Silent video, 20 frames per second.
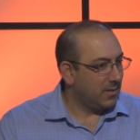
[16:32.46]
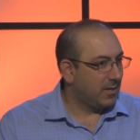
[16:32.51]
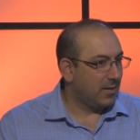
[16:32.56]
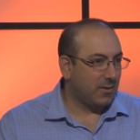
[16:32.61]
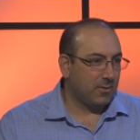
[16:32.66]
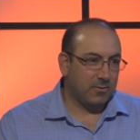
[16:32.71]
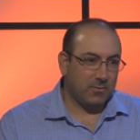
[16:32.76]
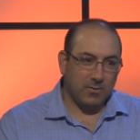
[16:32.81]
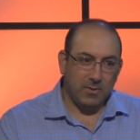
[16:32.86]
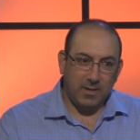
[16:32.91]

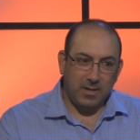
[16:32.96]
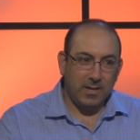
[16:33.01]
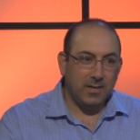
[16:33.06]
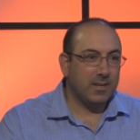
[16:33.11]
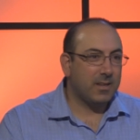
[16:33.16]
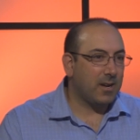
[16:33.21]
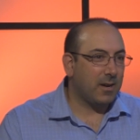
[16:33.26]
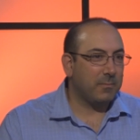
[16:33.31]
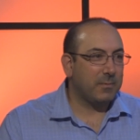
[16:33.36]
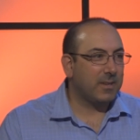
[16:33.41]
you know,
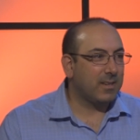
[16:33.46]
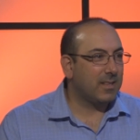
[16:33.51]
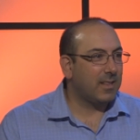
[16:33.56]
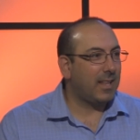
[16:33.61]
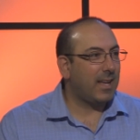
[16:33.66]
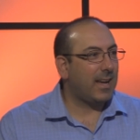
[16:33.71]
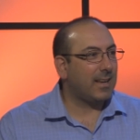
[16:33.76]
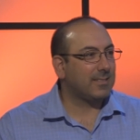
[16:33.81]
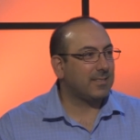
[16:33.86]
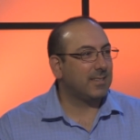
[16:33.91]
incoming
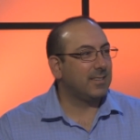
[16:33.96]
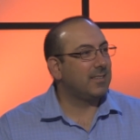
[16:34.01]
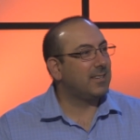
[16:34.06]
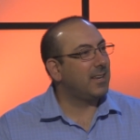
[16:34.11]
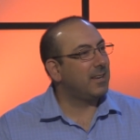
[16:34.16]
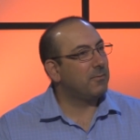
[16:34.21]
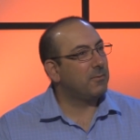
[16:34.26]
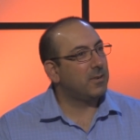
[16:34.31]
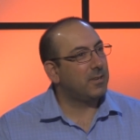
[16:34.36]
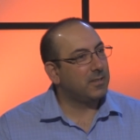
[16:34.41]
class on
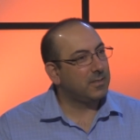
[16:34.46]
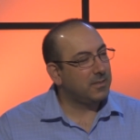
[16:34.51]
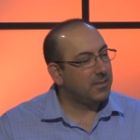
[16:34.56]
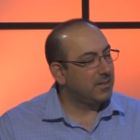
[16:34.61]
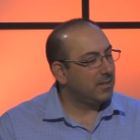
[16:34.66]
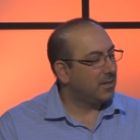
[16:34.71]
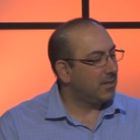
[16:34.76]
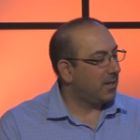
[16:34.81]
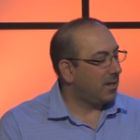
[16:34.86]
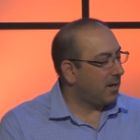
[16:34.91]
day one,
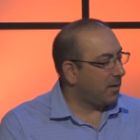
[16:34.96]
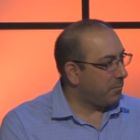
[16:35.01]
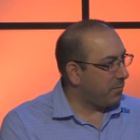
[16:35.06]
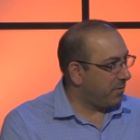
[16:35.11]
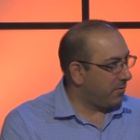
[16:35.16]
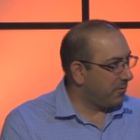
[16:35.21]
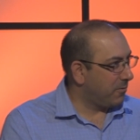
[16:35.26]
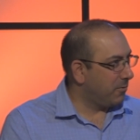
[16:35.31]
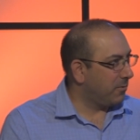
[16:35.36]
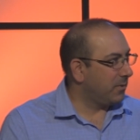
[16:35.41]
up
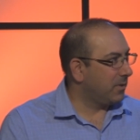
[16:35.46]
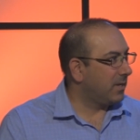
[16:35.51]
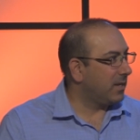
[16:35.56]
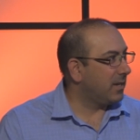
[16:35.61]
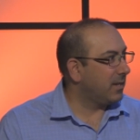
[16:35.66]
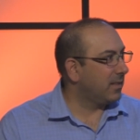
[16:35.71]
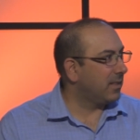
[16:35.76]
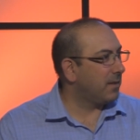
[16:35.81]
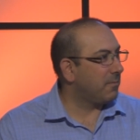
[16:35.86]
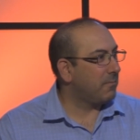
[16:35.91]
through and
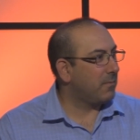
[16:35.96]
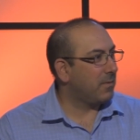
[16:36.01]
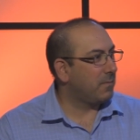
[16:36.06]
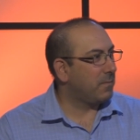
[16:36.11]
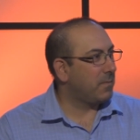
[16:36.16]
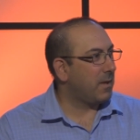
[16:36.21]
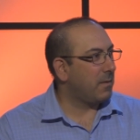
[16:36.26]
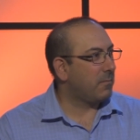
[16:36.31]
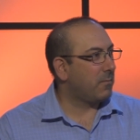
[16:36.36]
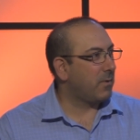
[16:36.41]
getting them
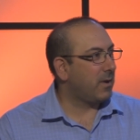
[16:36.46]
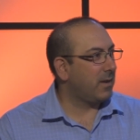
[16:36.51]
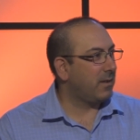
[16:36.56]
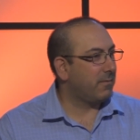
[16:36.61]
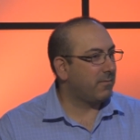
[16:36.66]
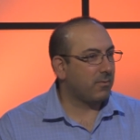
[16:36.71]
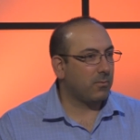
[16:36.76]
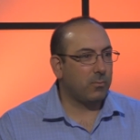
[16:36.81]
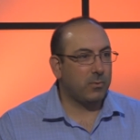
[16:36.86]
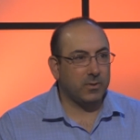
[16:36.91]
them ready
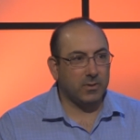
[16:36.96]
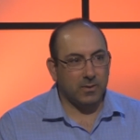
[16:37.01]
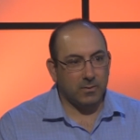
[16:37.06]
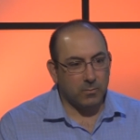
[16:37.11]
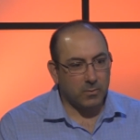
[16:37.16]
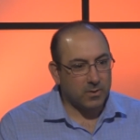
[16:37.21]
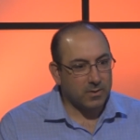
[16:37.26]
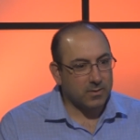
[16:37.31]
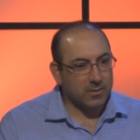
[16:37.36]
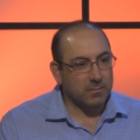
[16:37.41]
for Woodland.
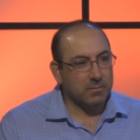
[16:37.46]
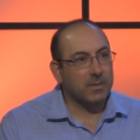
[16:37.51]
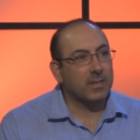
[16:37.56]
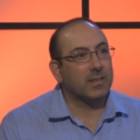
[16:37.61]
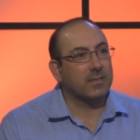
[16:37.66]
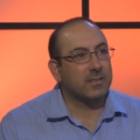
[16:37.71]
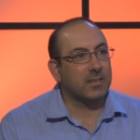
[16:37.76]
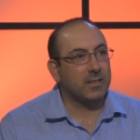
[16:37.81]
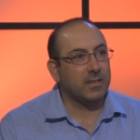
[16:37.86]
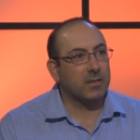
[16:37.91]
What are some
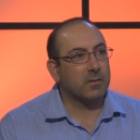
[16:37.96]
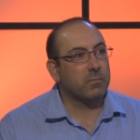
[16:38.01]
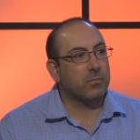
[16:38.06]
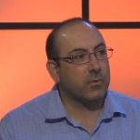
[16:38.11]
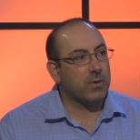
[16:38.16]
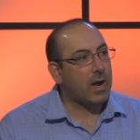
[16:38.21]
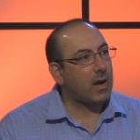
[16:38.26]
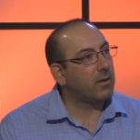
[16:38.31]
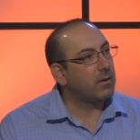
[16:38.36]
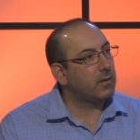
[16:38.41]
things that you're
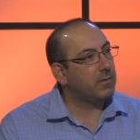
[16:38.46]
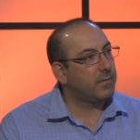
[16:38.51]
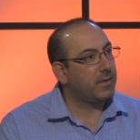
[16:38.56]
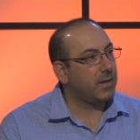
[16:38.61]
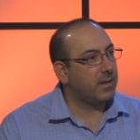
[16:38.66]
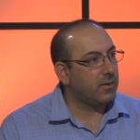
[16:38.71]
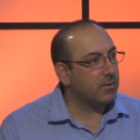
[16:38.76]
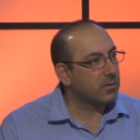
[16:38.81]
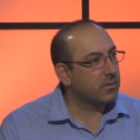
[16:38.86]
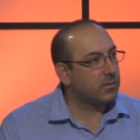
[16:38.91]
proud of
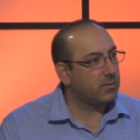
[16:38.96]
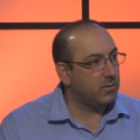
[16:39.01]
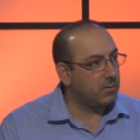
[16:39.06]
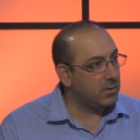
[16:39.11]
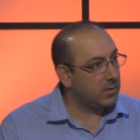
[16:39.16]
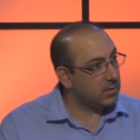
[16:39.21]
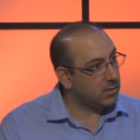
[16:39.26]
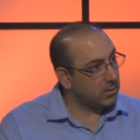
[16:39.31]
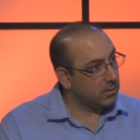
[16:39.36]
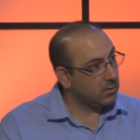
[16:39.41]
that your
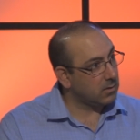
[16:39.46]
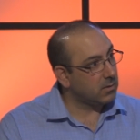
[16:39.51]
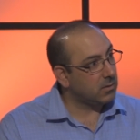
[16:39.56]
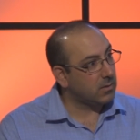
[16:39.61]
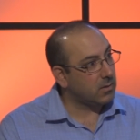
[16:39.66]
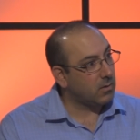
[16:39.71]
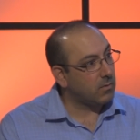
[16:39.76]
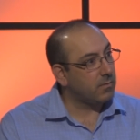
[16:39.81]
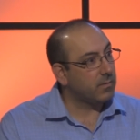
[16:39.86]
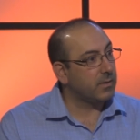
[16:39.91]
students
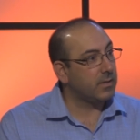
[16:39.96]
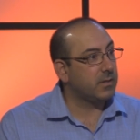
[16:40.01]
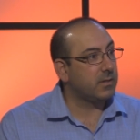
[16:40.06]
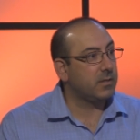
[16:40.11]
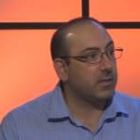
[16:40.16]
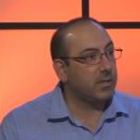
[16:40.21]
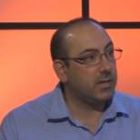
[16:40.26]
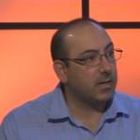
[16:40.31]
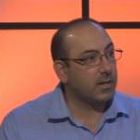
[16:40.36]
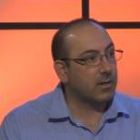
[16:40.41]
learned over
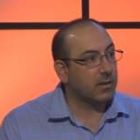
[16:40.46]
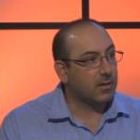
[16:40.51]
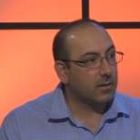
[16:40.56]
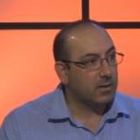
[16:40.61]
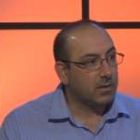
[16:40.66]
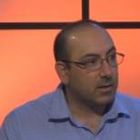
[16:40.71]
this year?